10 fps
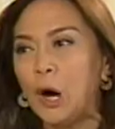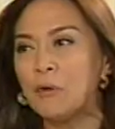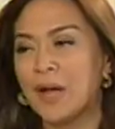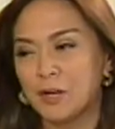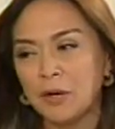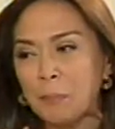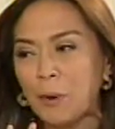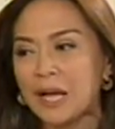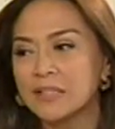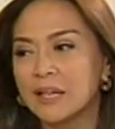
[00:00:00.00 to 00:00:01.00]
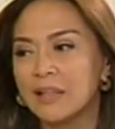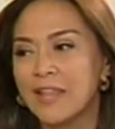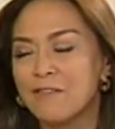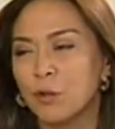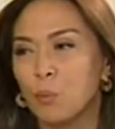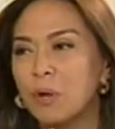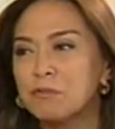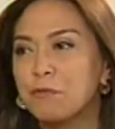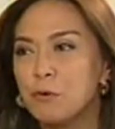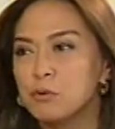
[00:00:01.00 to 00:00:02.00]
All right, on a practical level,
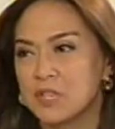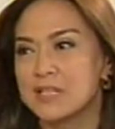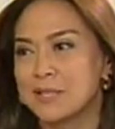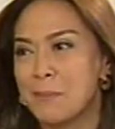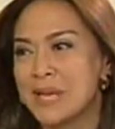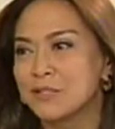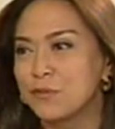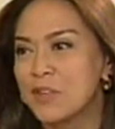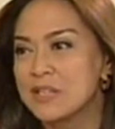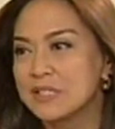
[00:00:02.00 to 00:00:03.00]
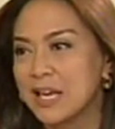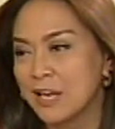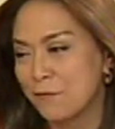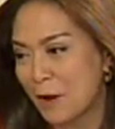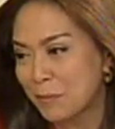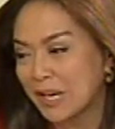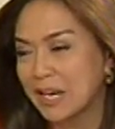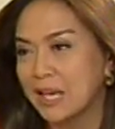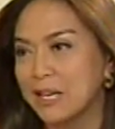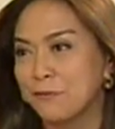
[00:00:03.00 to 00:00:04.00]
what fruit is the best for the skin if I were
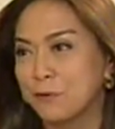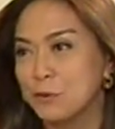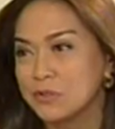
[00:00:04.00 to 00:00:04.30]
going to eat a fruit?